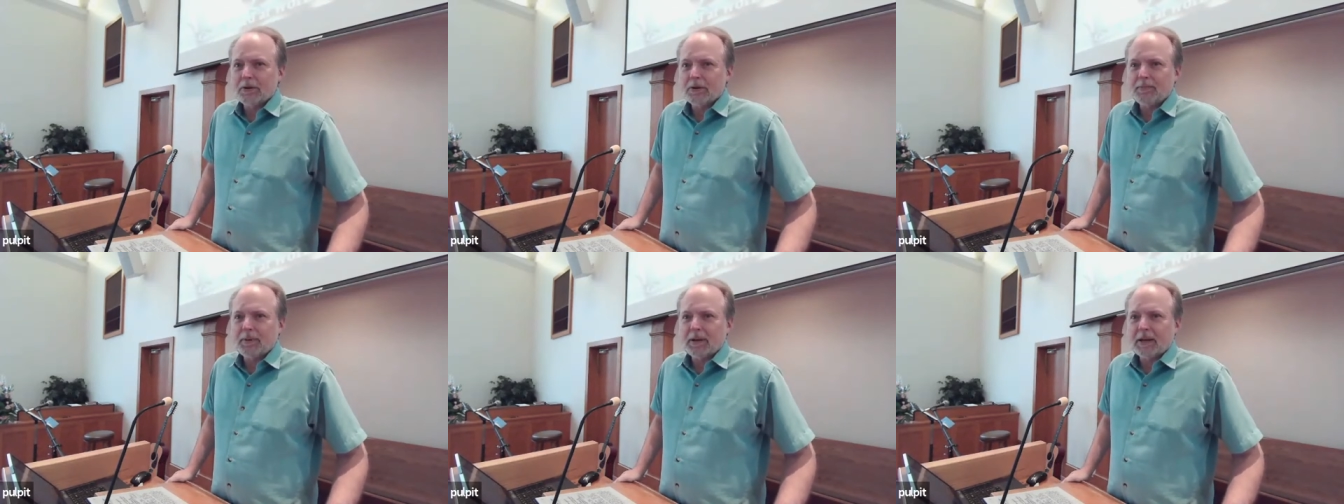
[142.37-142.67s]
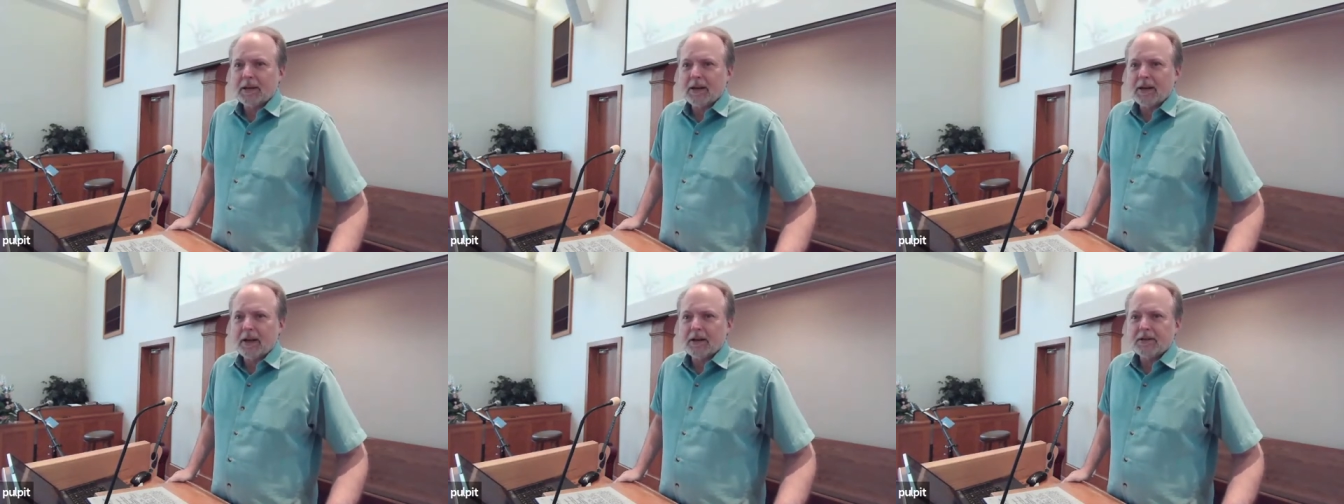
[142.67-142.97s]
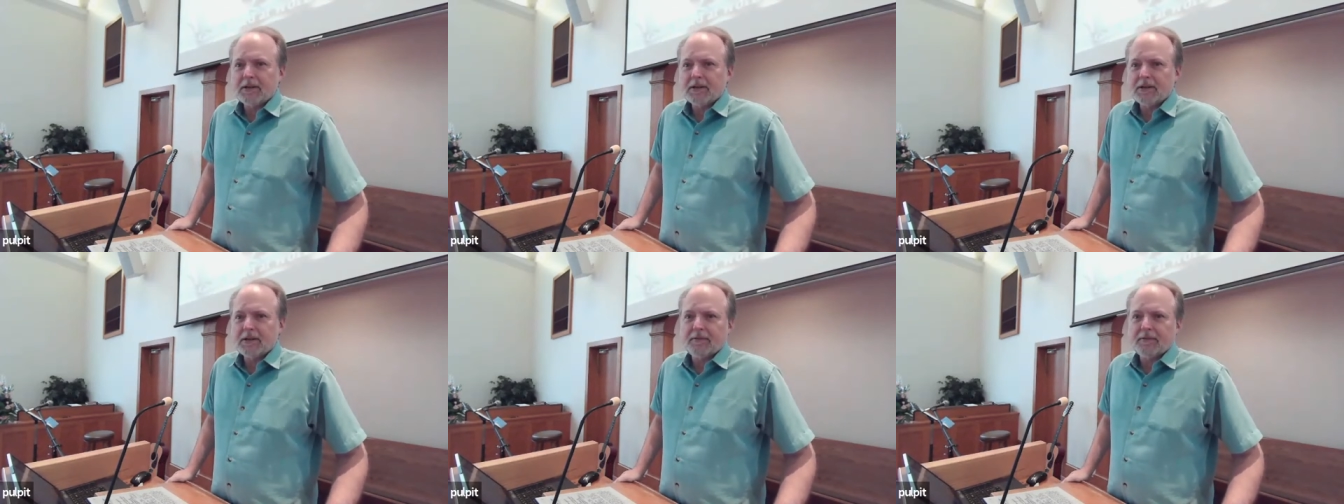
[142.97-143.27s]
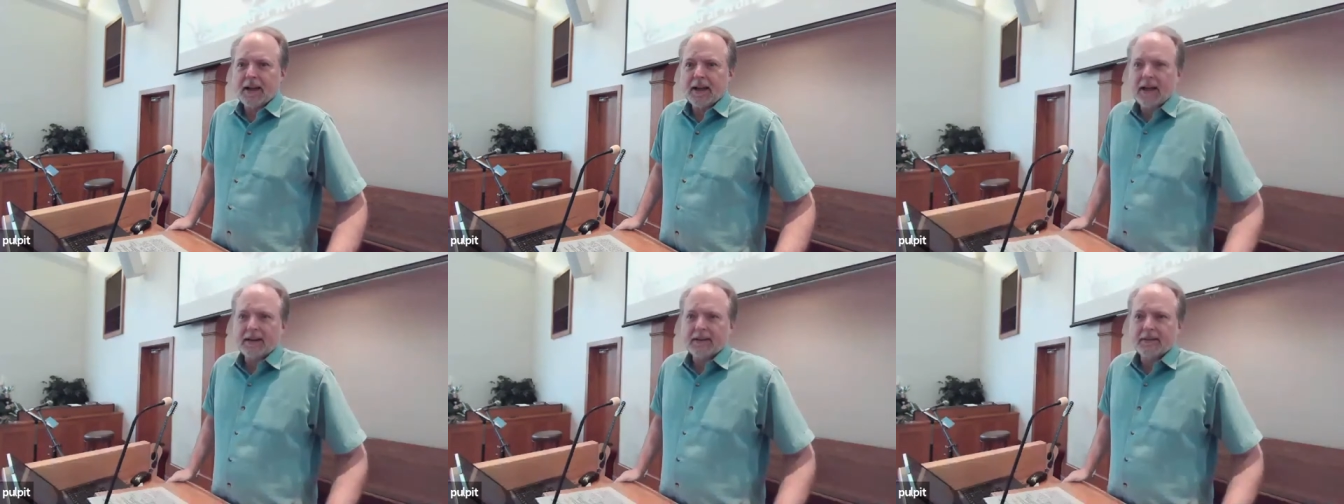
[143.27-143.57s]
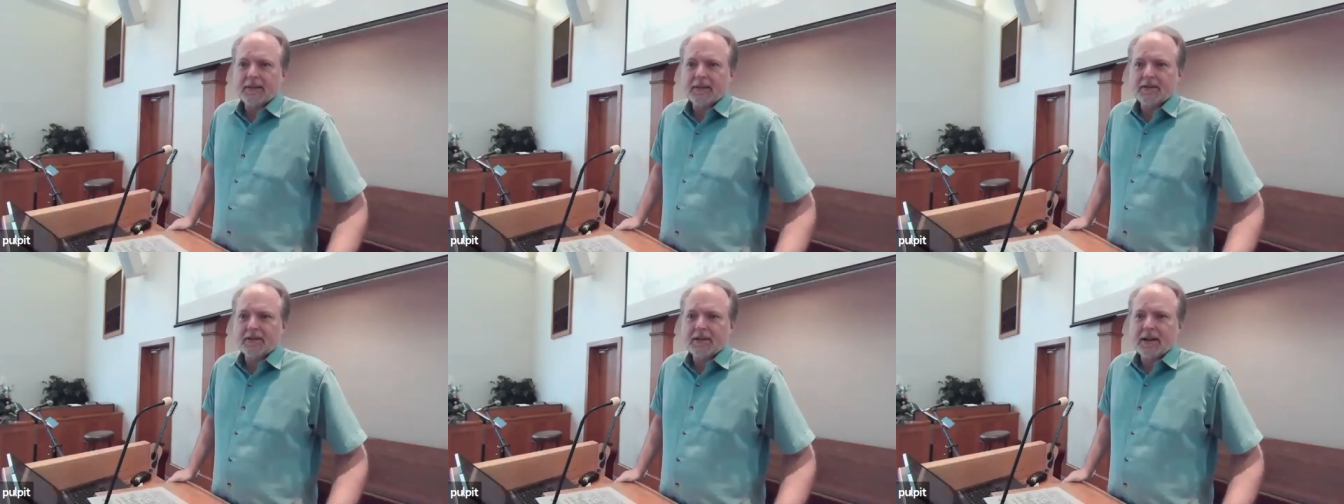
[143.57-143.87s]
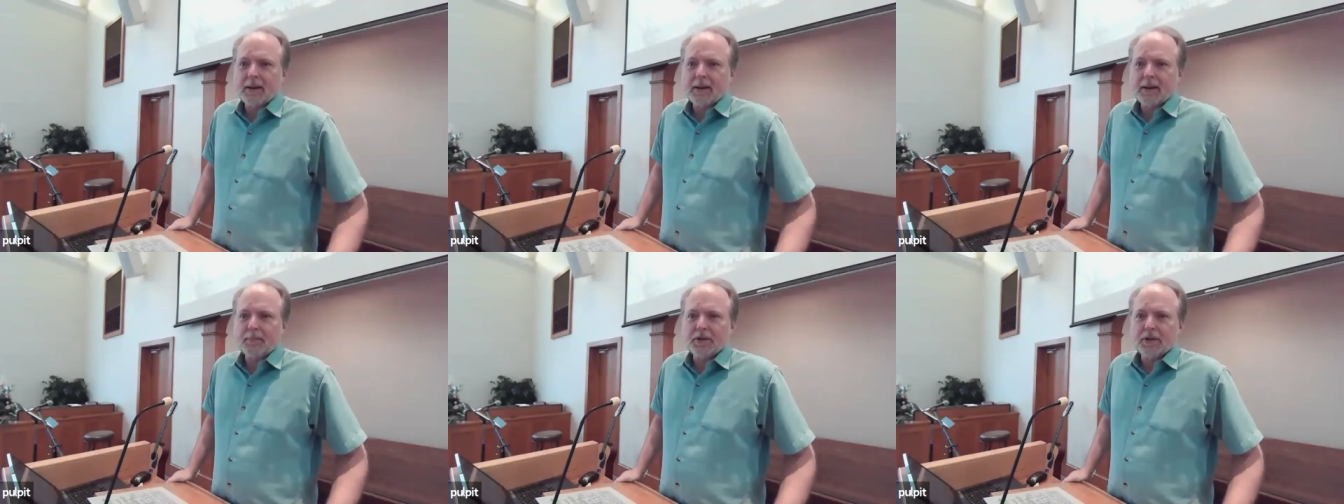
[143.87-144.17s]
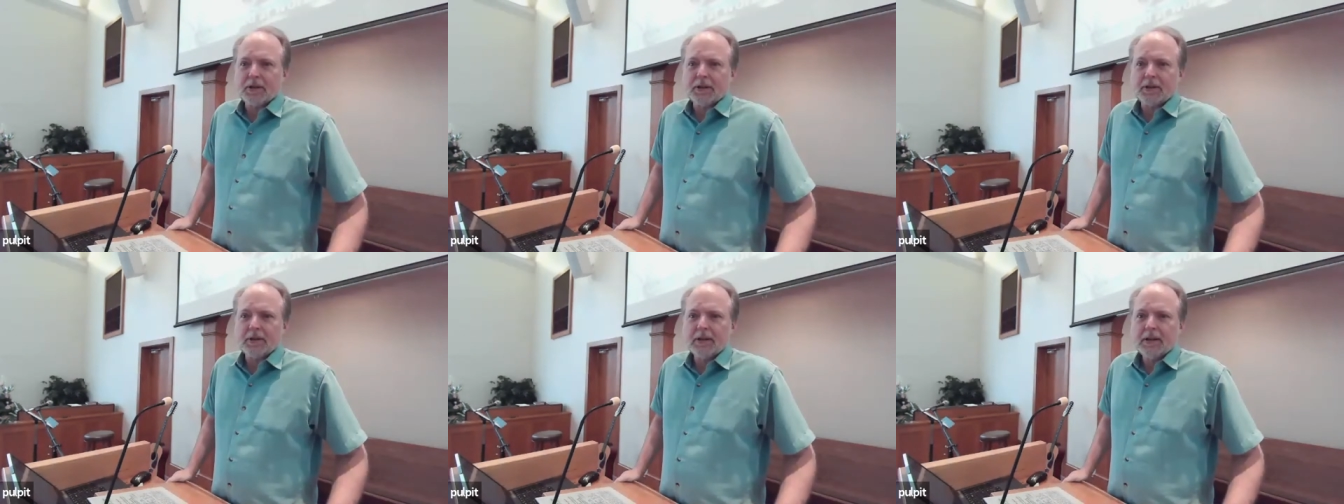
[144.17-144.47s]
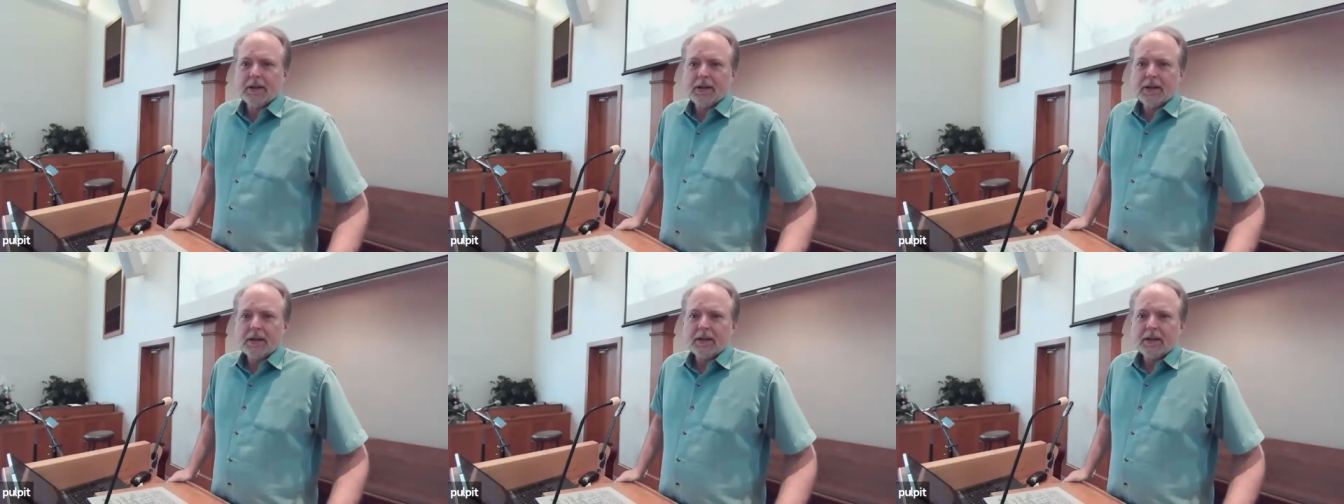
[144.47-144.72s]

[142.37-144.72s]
because, in fact, deception